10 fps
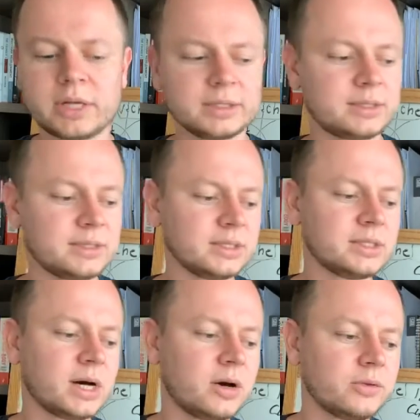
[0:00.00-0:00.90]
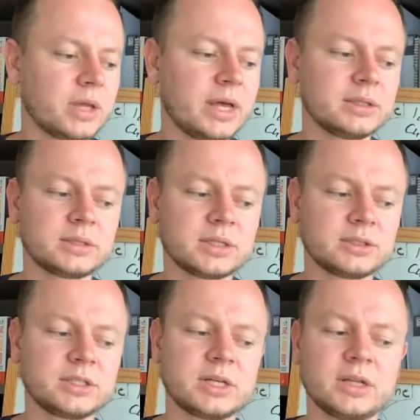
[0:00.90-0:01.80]
sit down and
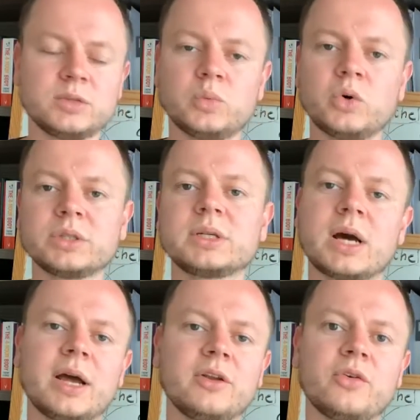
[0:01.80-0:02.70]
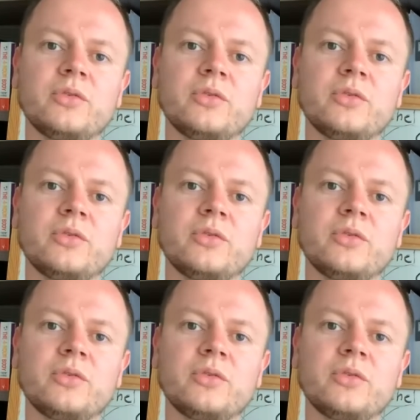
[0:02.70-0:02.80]
understand what kind of